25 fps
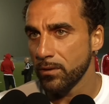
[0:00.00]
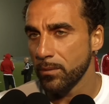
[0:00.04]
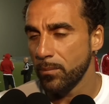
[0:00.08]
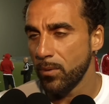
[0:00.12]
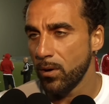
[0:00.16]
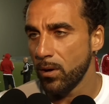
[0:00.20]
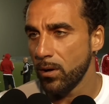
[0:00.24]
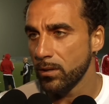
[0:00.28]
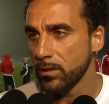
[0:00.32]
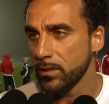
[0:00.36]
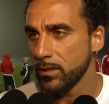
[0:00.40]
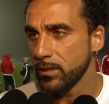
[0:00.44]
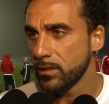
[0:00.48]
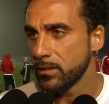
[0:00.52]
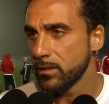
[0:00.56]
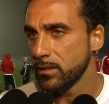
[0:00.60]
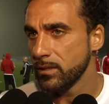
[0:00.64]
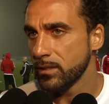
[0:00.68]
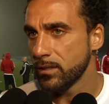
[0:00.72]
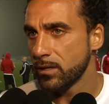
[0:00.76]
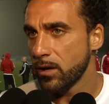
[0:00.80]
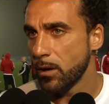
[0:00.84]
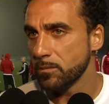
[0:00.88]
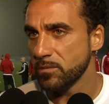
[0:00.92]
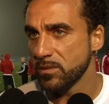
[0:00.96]
on the ball.
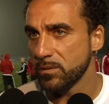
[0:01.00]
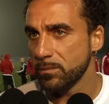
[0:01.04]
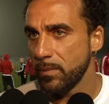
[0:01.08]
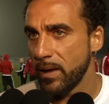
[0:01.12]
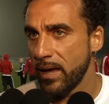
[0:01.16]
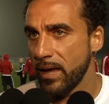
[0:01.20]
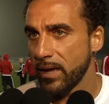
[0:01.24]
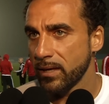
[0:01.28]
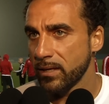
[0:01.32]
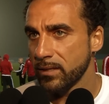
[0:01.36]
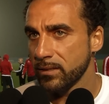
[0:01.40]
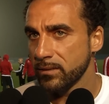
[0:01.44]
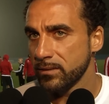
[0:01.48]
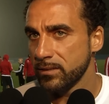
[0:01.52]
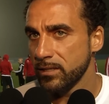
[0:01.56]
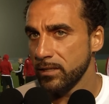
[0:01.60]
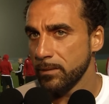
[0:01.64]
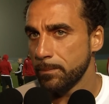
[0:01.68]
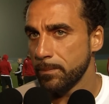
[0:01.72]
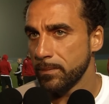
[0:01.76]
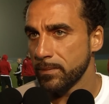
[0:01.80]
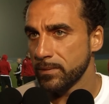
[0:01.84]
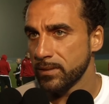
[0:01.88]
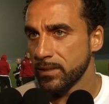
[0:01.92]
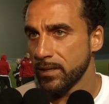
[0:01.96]
He comes back
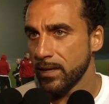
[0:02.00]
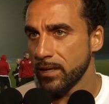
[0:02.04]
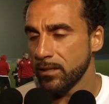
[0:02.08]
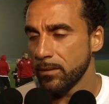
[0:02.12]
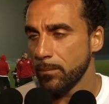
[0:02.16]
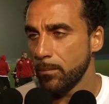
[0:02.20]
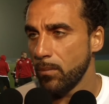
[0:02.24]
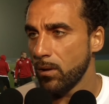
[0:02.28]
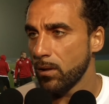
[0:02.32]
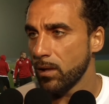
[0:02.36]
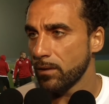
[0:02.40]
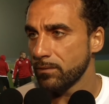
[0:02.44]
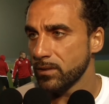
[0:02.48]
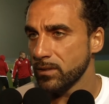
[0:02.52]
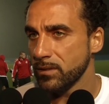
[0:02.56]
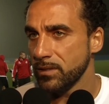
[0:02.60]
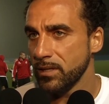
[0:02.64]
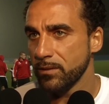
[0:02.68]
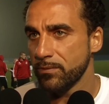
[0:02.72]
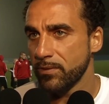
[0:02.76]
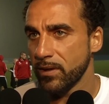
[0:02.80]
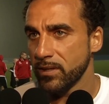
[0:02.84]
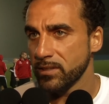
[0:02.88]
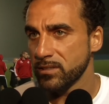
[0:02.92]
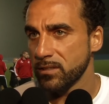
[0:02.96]
deep to get the ball off the
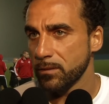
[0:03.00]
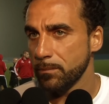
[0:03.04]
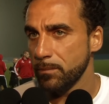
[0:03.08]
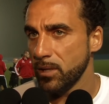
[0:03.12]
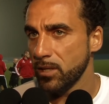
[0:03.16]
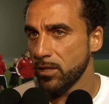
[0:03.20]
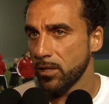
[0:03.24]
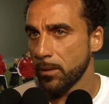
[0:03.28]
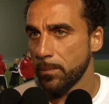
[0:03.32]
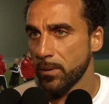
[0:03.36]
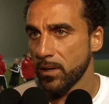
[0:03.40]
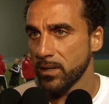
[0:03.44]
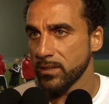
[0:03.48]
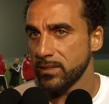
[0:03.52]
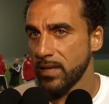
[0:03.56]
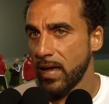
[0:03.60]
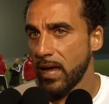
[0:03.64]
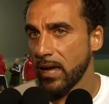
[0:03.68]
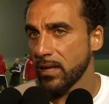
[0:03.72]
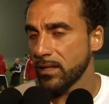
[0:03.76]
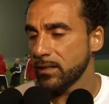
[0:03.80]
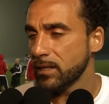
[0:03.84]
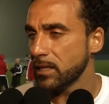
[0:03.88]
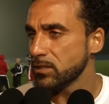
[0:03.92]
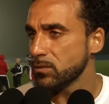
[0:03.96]
defense to build up our
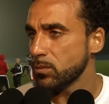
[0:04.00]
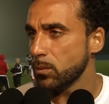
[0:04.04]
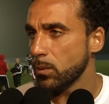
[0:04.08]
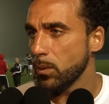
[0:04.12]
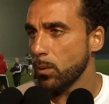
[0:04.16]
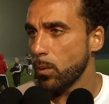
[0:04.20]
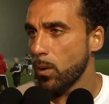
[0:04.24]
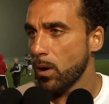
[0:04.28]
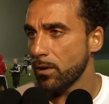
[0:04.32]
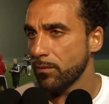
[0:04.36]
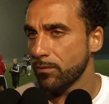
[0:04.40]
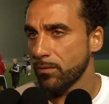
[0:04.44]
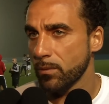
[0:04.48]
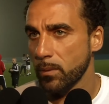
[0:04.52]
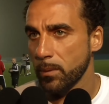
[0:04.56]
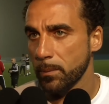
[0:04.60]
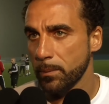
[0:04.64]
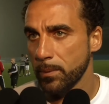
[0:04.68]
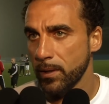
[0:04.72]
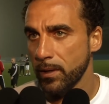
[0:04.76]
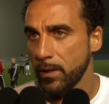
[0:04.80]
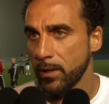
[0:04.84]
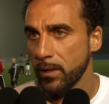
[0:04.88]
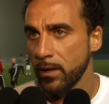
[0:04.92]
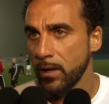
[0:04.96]
attack, and that's what we want from a
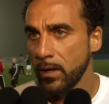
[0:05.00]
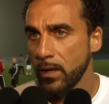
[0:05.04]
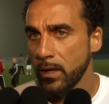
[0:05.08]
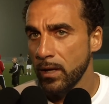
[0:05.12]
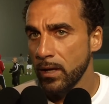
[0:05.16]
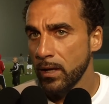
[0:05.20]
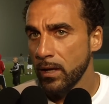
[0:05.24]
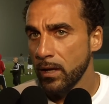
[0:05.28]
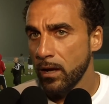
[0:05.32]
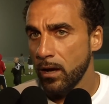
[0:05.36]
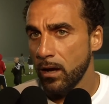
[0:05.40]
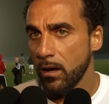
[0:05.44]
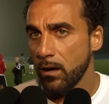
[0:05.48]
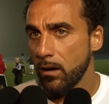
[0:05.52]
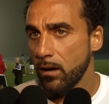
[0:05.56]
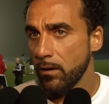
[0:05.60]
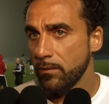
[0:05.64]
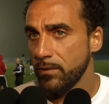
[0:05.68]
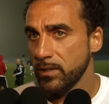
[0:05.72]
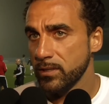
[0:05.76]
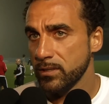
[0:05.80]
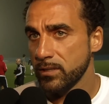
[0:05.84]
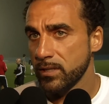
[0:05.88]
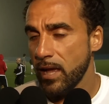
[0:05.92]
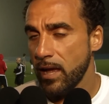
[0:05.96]
player
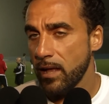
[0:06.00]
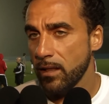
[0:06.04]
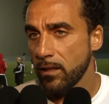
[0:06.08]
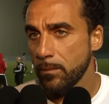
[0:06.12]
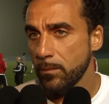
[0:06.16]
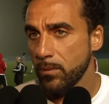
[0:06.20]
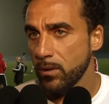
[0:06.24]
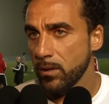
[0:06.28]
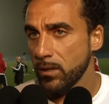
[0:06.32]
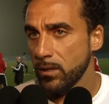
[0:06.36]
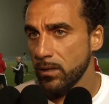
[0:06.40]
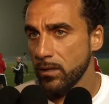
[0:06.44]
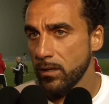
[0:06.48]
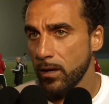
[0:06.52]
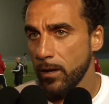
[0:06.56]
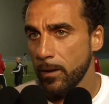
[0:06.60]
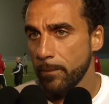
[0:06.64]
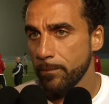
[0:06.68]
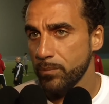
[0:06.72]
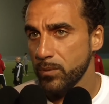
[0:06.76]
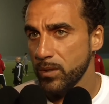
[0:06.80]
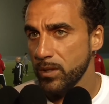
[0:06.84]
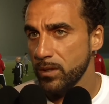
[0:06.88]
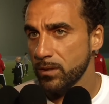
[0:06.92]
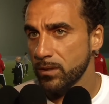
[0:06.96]
of his caliber. And
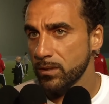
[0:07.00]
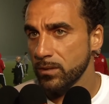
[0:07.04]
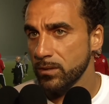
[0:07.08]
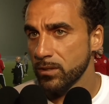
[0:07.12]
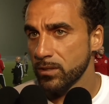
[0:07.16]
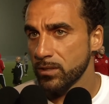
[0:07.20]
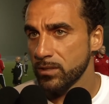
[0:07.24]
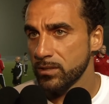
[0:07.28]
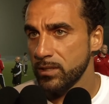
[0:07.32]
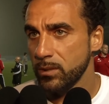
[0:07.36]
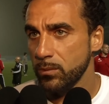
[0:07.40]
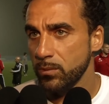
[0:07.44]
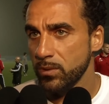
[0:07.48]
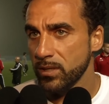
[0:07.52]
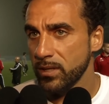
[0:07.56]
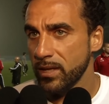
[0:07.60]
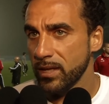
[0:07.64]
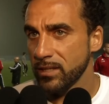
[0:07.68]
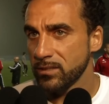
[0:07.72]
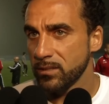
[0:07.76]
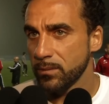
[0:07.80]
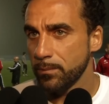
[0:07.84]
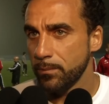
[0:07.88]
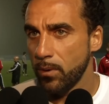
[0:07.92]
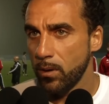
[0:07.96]
you can see when he
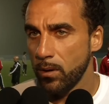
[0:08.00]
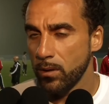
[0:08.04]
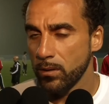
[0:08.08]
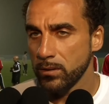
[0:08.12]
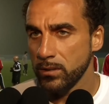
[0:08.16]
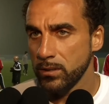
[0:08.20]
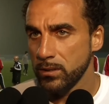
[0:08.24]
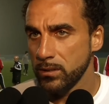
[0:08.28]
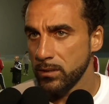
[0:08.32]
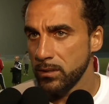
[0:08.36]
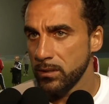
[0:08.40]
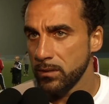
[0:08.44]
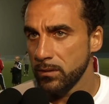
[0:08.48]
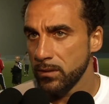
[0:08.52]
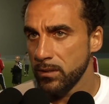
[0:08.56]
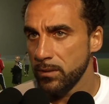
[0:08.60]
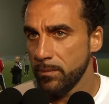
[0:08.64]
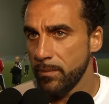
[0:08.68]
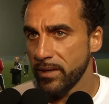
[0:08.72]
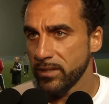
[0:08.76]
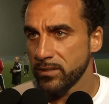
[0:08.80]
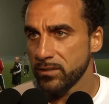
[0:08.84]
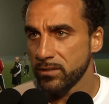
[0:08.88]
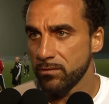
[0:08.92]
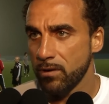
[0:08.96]
gets the ball, he
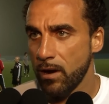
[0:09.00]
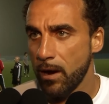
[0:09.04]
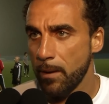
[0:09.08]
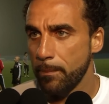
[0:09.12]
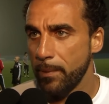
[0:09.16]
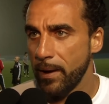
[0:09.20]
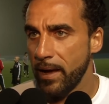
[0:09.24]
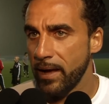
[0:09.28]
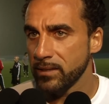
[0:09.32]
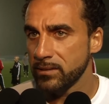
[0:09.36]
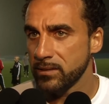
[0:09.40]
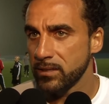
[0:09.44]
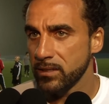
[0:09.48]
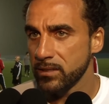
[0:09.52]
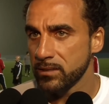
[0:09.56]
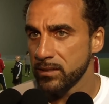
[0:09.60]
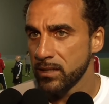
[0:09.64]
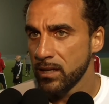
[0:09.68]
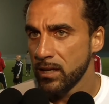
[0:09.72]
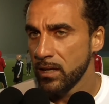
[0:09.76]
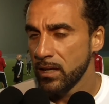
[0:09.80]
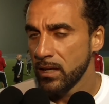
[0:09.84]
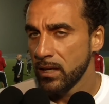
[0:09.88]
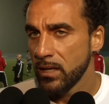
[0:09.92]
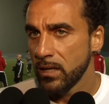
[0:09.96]
makes the right passes.
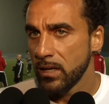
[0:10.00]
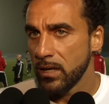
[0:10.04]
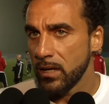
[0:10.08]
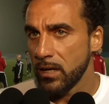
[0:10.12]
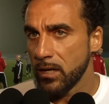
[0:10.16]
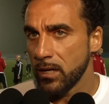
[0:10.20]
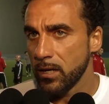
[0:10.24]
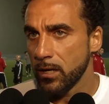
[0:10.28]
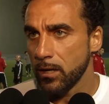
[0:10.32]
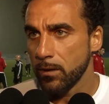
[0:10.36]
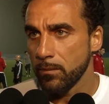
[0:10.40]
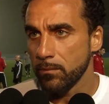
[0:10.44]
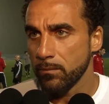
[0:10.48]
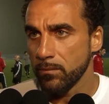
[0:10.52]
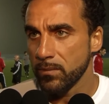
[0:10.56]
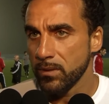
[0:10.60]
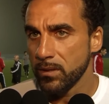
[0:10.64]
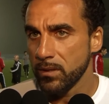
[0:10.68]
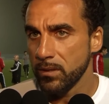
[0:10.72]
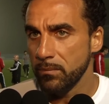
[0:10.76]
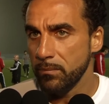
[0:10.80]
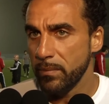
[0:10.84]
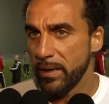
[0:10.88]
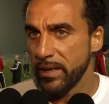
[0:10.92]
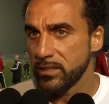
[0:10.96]

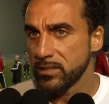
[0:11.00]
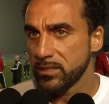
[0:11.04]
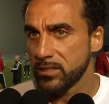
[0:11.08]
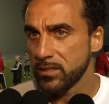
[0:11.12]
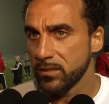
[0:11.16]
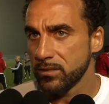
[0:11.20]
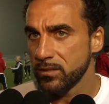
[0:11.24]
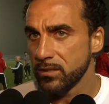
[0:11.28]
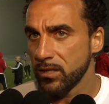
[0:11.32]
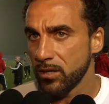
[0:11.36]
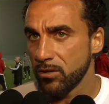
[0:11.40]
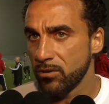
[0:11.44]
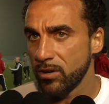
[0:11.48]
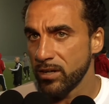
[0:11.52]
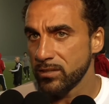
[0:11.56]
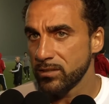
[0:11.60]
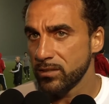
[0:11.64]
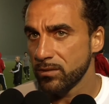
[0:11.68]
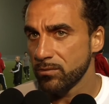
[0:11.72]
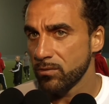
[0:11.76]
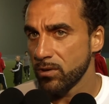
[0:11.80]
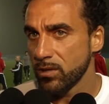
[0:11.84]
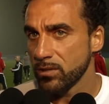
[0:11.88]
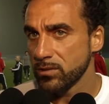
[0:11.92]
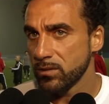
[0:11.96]
He makes
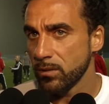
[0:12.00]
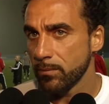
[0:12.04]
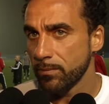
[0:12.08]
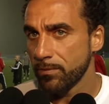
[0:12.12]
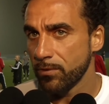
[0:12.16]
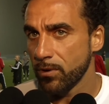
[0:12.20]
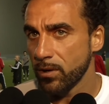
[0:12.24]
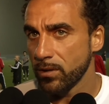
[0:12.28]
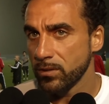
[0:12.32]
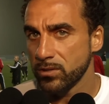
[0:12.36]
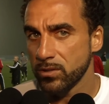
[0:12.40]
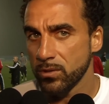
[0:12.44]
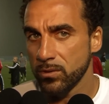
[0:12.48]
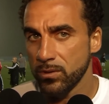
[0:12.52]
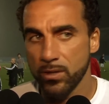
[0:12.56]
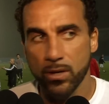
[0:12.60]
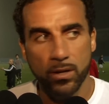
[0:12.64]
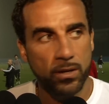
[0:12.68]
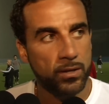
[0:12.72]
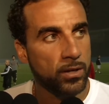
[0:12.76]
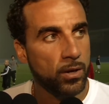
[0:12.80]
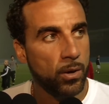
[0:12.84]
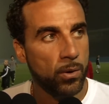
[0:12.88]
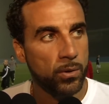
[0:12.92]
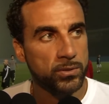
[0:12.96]
aggressive runs up front, so
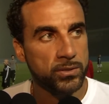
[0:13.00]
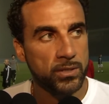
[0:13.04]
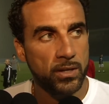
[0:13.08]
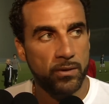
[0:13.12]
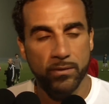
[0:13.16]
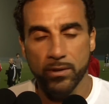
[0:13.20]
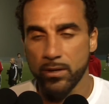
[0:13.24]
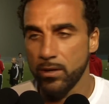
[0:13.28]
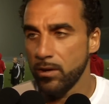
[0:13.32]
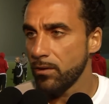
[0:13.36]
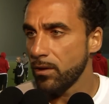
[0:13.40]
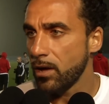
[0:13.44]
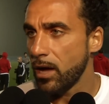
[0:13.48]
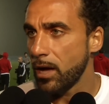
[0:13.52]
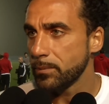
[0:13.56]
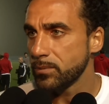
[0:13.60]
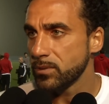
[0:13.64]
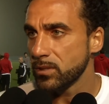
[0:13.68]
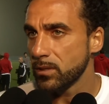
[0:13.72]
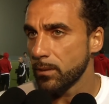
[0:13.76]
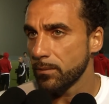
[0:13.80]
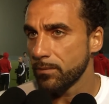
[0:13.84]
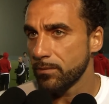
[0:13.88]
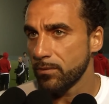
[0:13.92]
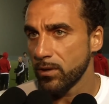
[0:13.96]
you always have another
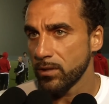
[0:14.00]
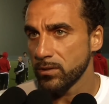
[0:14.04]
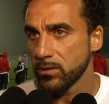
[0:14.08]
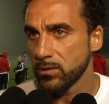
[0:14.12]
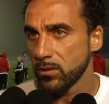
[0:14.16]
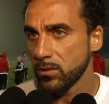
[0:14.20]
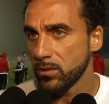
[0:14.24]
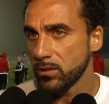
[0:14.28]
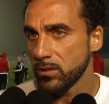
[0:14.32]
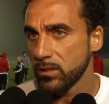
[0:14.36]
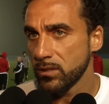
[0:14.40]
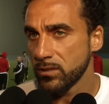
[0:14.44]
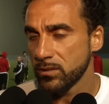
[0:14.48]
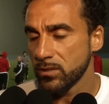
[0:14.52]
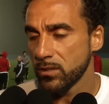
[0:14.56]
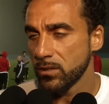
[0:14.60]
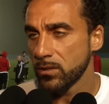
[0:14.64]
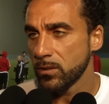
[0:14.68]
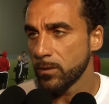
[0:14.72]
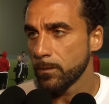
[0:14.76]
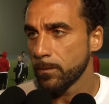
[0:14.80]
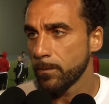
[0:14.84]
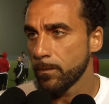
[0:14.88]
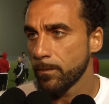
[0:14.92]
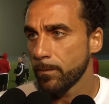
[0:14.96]
option up front, so it's
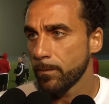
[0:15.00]
good.